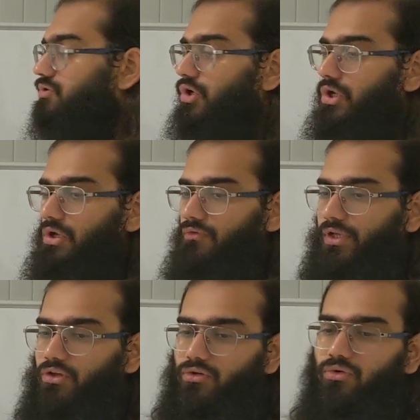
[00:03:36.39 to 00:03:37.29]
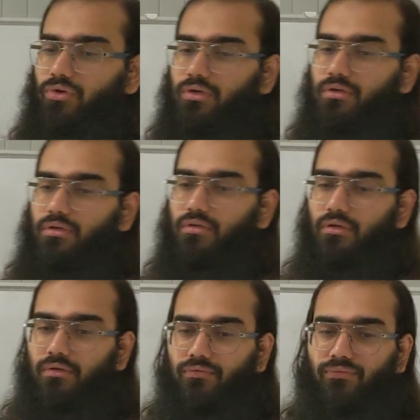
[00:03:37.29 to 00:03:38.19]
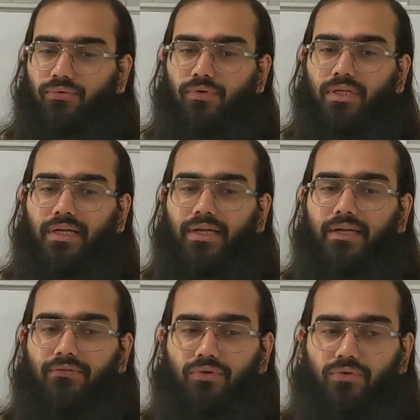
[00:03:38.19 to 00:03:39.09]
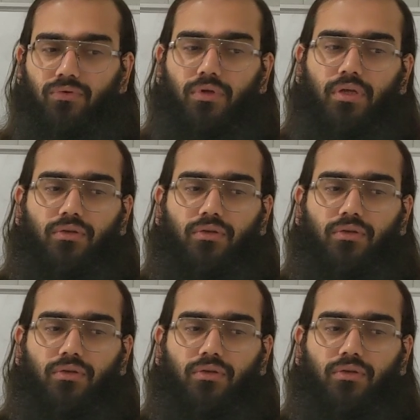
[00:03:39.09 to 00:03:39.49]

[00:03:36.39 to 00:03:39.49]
So when you're going for the interview,